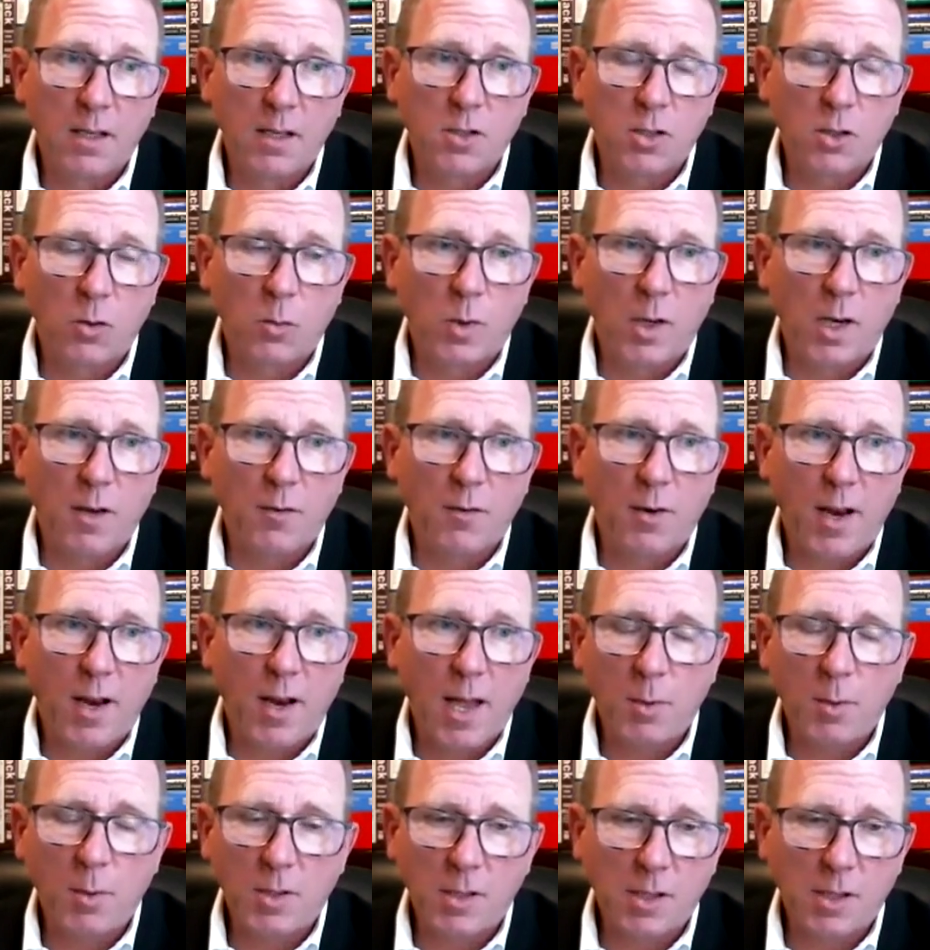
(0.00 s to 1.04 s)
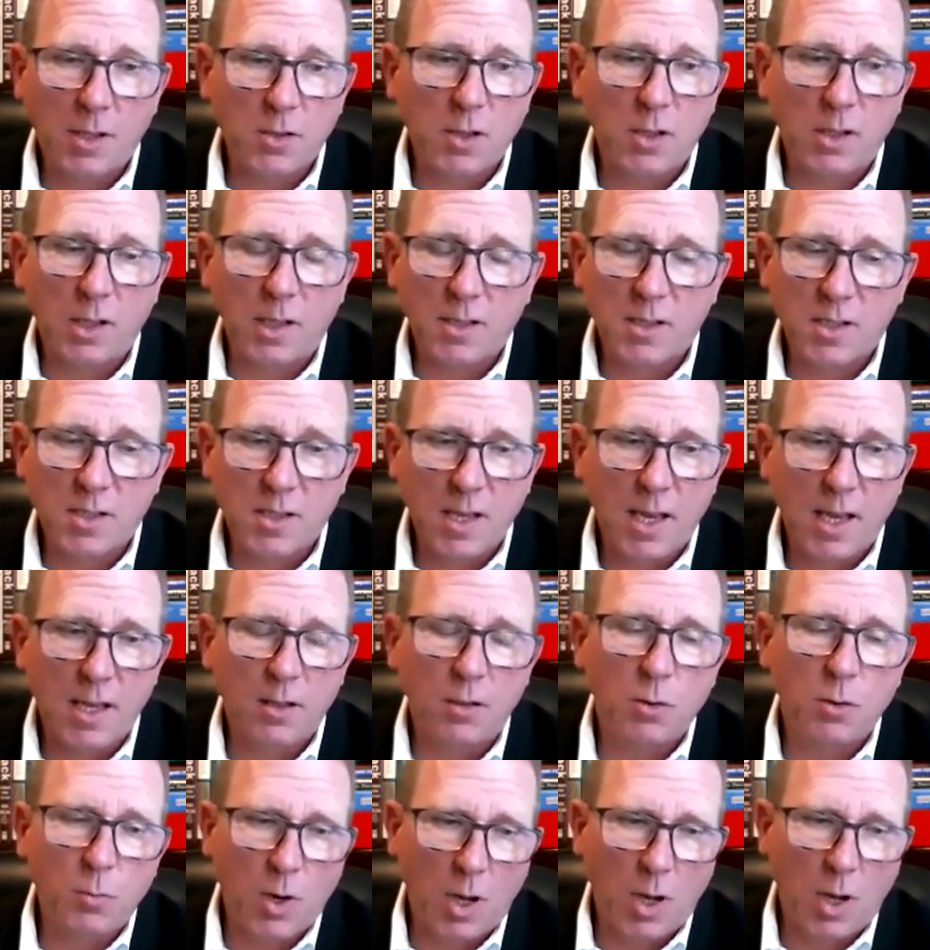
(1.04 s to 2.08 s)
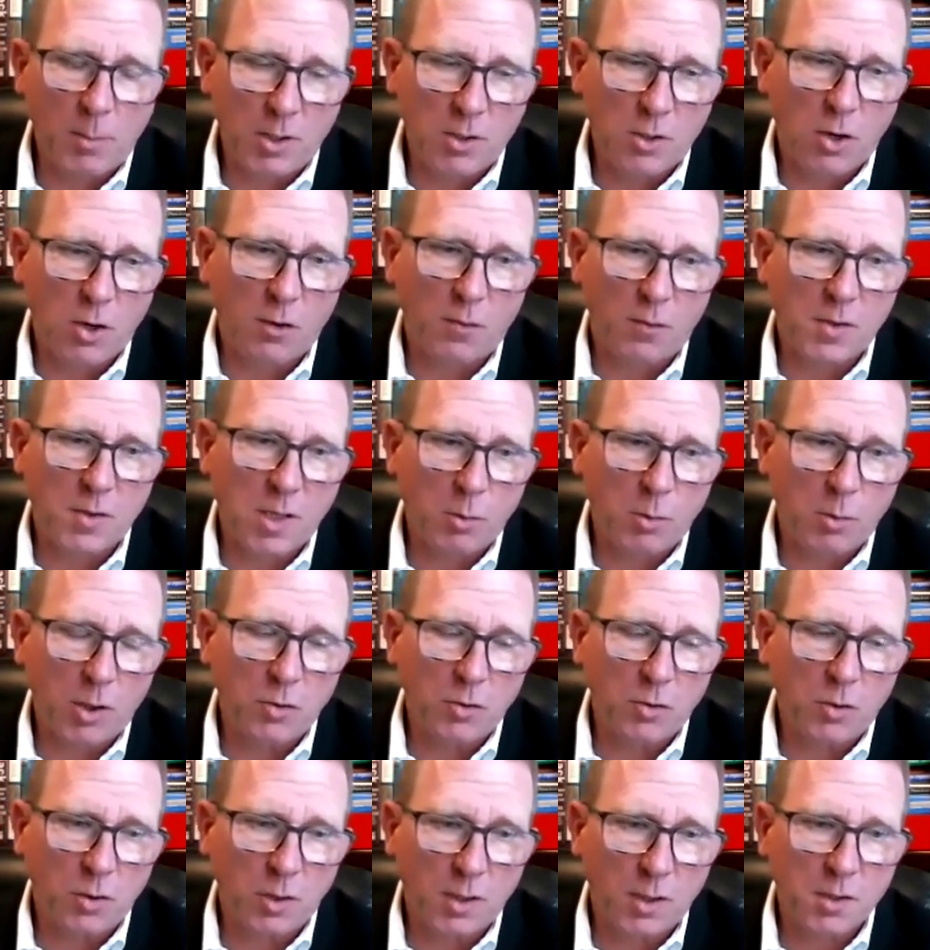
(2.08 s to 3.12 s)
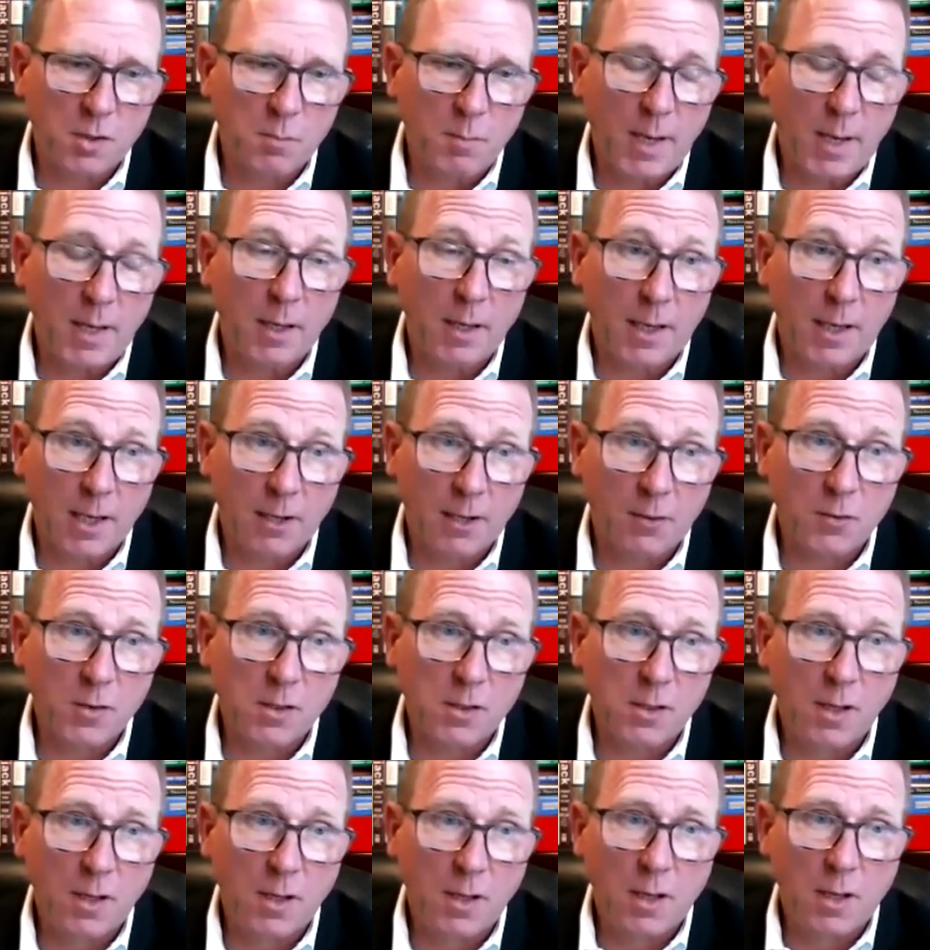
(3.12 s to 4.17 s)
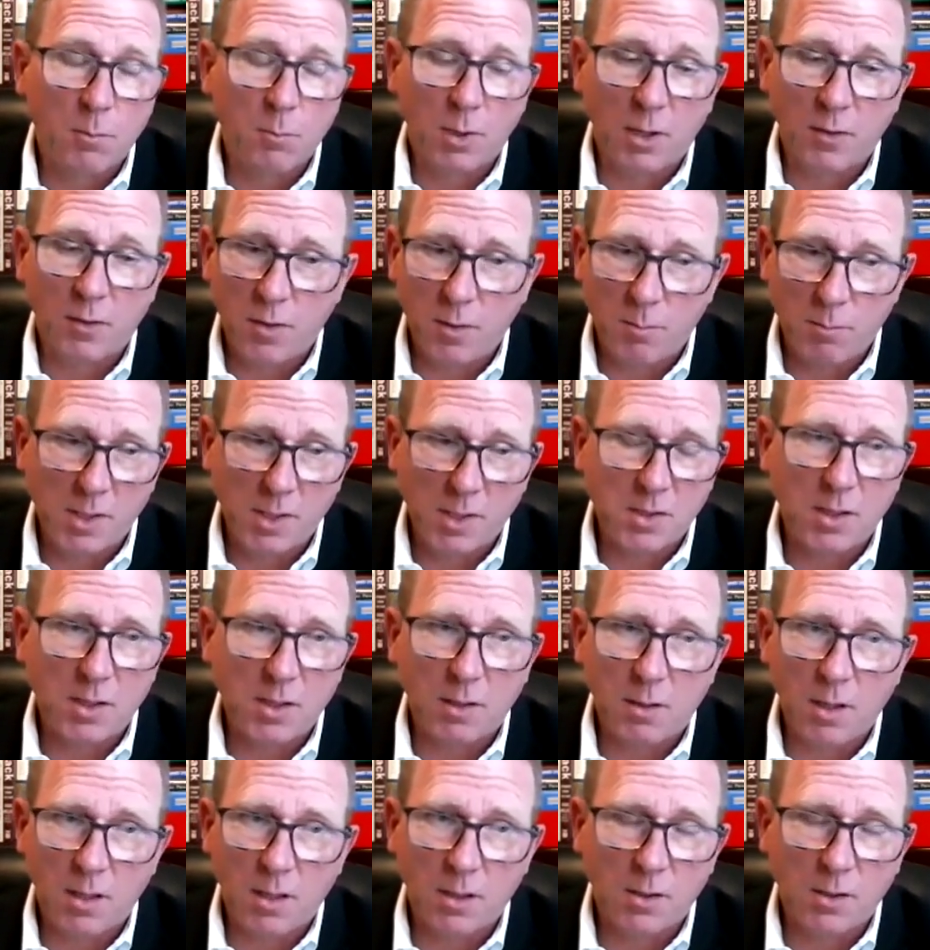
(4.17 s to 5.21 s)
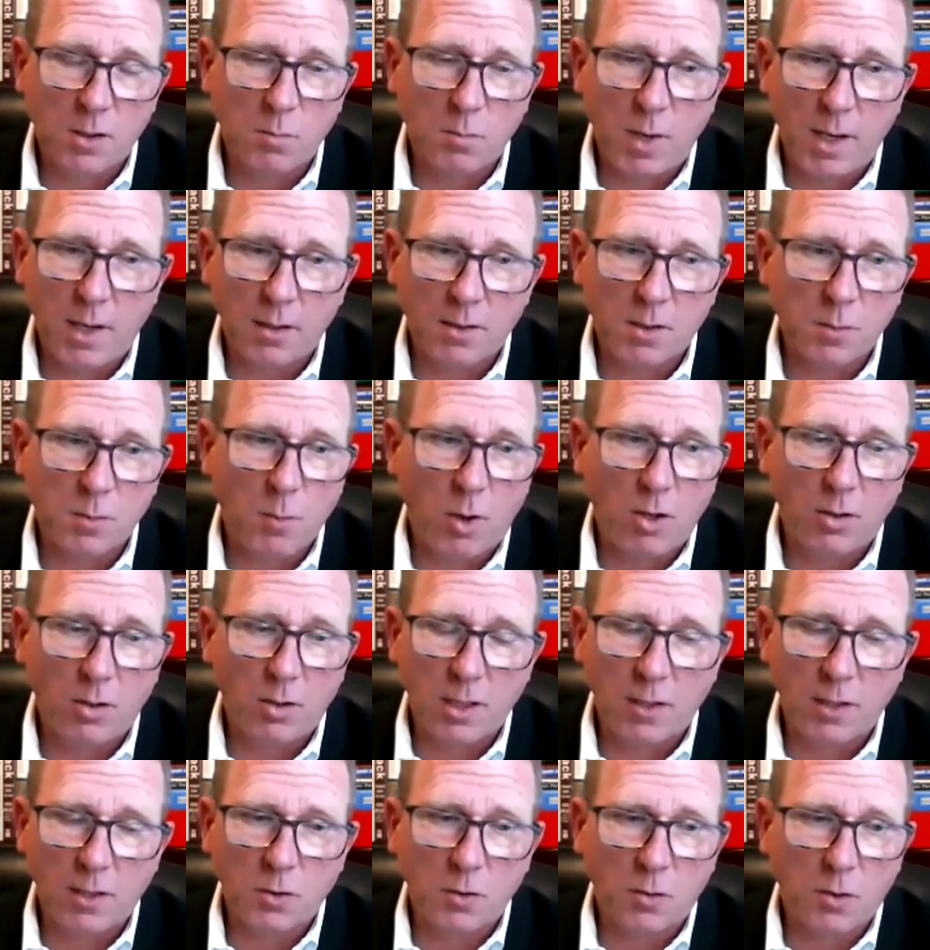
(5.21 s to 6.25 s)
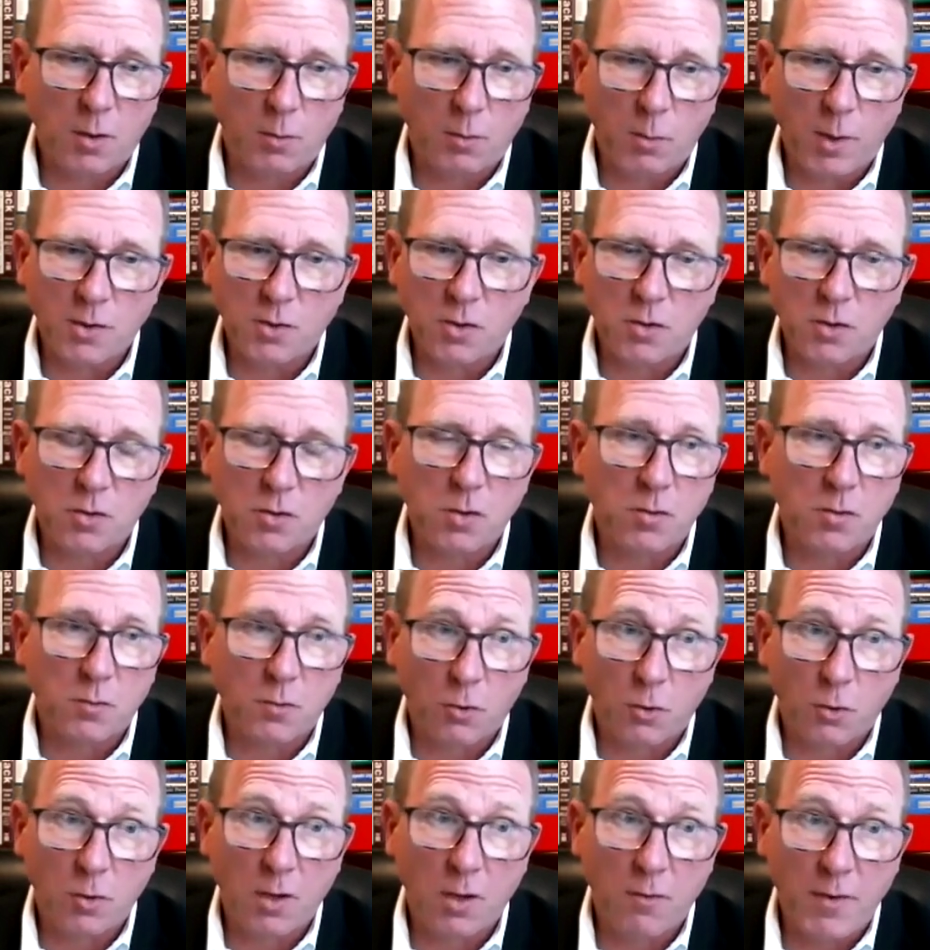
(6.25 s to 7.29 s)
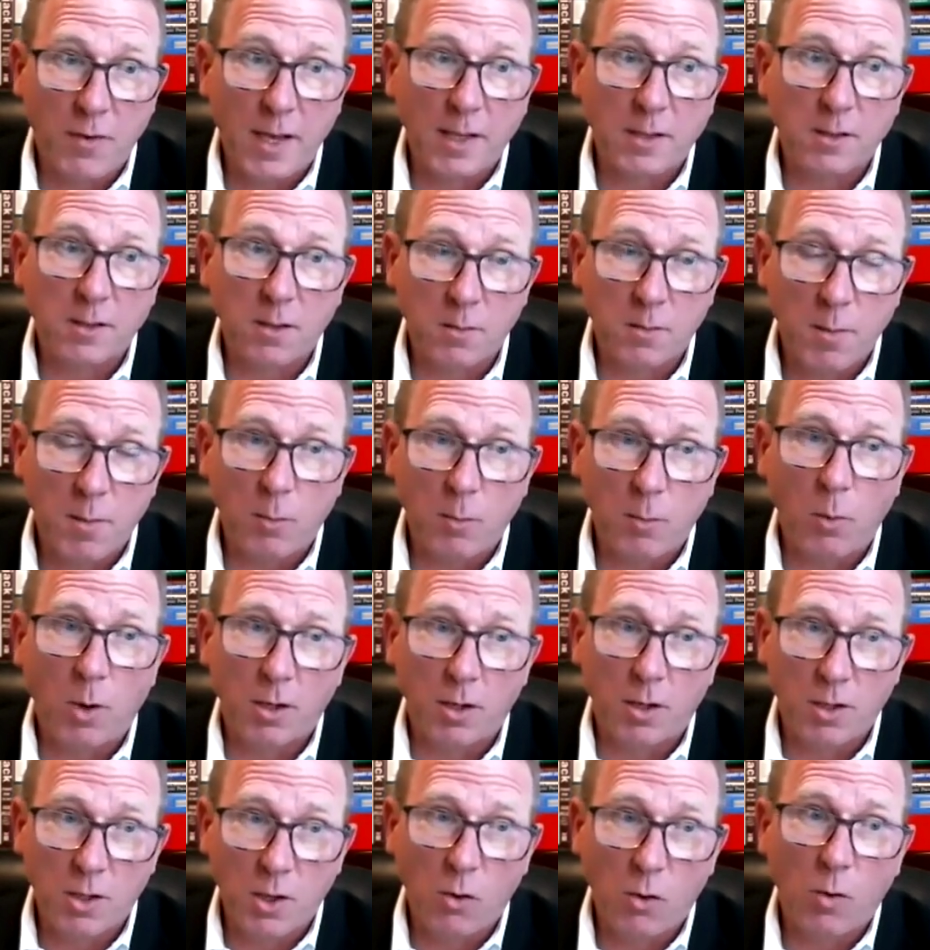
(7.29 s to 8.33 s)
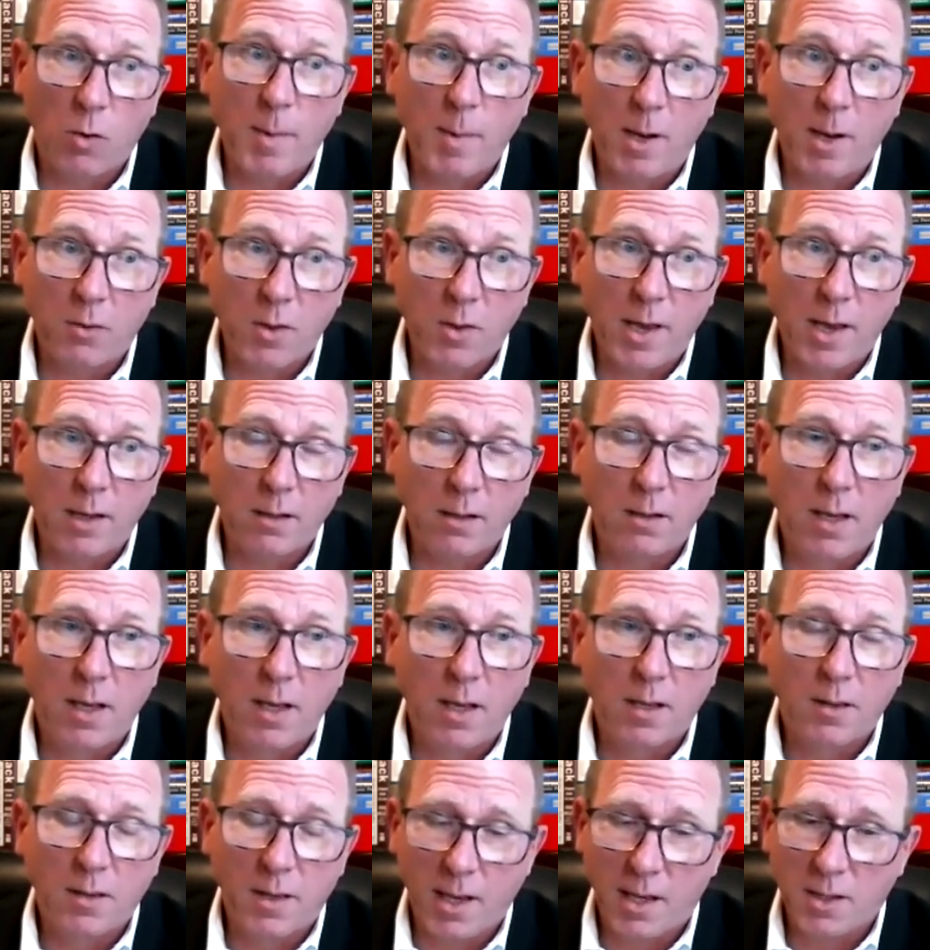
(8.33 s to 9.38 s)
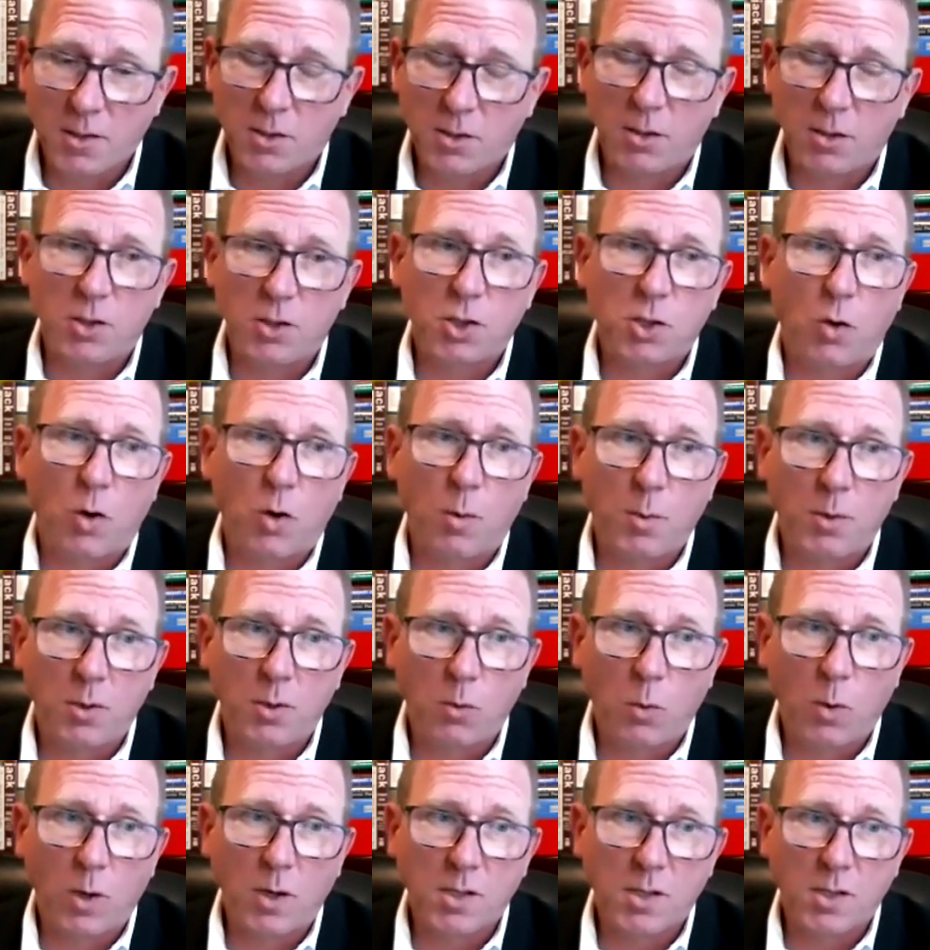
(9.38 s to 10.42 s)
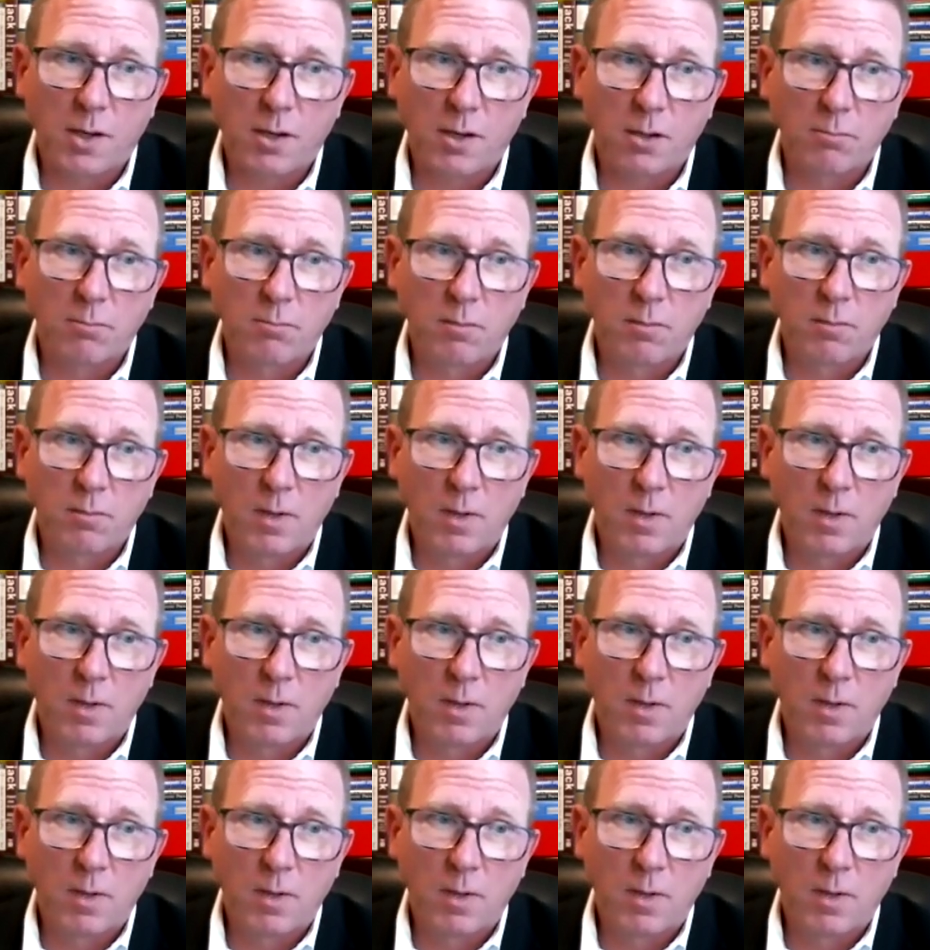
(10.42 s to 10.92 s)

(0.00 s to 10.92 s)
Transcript: So whatever happened, let's say you'd probably know if someone on your list made a gift, but if you missed it and they just made a small gift or they registered for an event, you may want to know about that. That's going to show up in your work center.